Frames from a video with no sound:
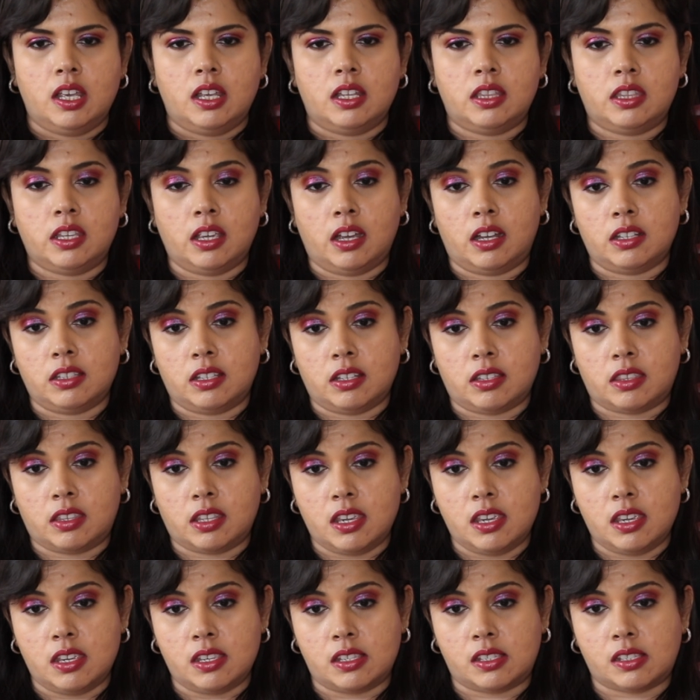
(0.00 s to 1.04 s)
The other
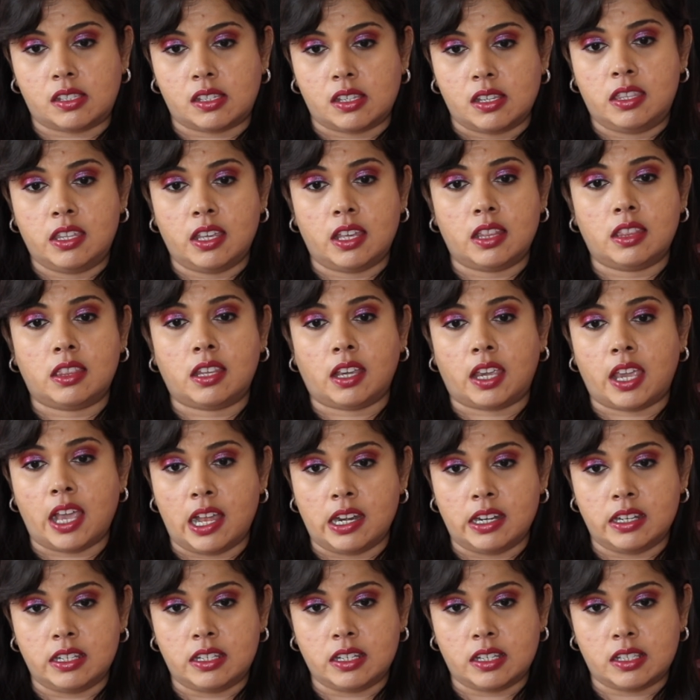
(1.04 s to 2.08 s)
thing is the, the
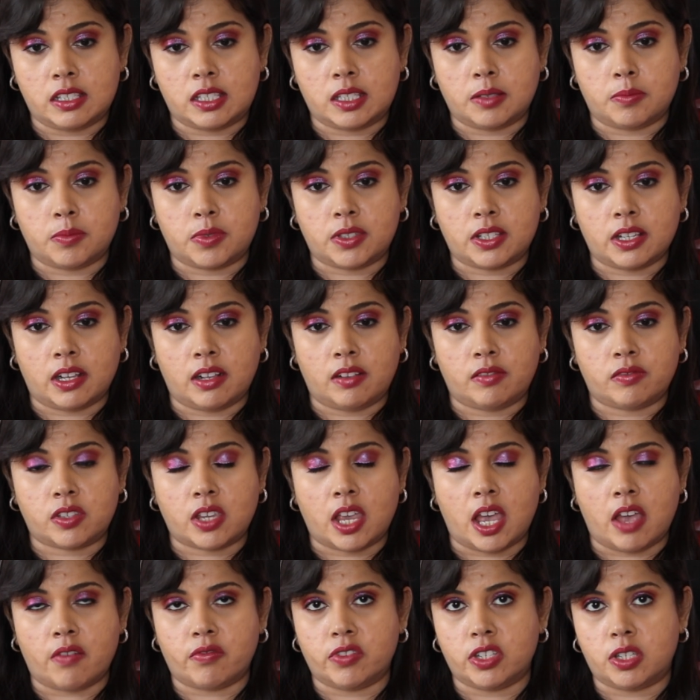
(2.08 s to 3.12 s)
calendars themselves
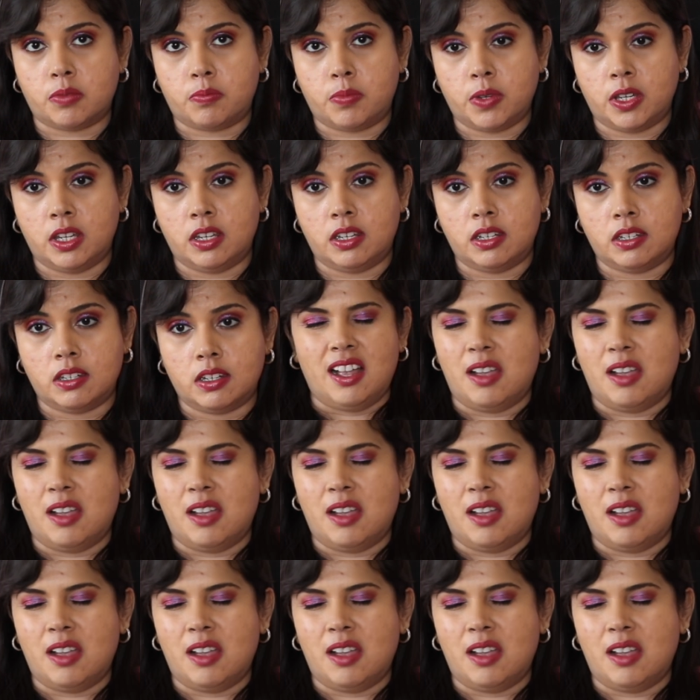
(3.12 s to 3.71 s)
haven't been...